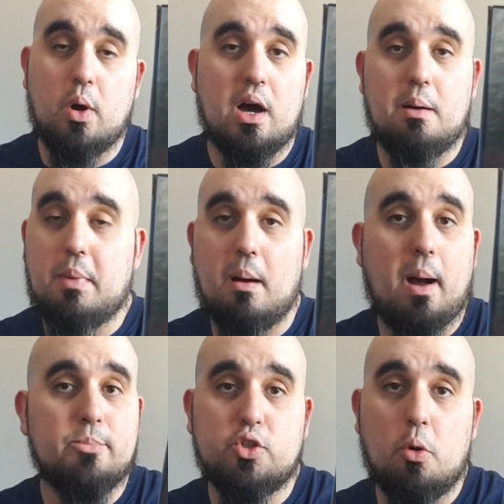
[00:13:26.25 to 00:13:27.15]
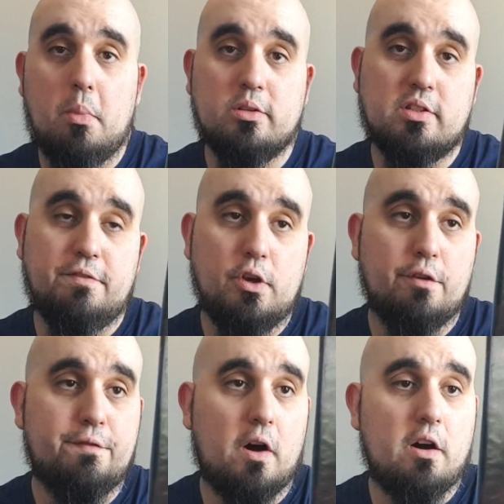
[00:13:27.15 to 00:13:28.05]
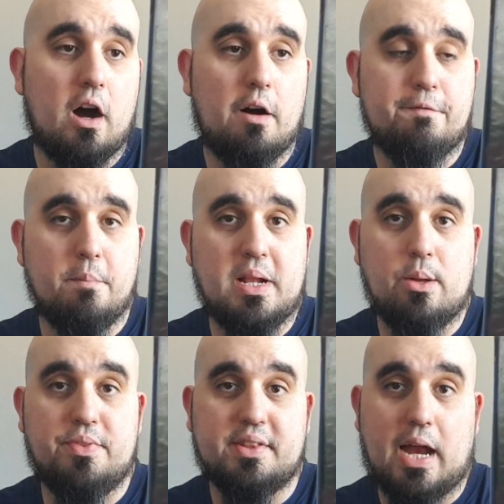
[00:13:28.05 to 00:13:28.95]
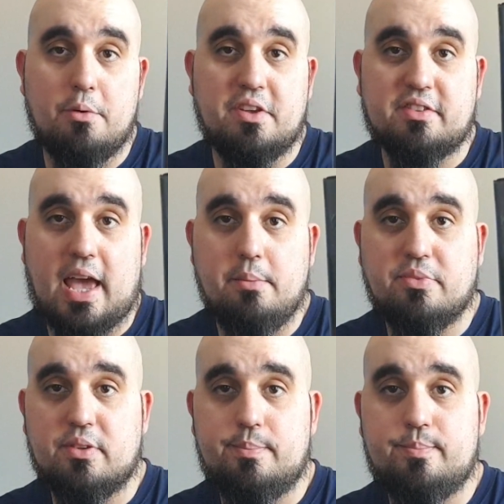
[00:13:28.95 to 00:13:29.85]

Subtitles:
I'm sure most of you are familiar with the Darius games,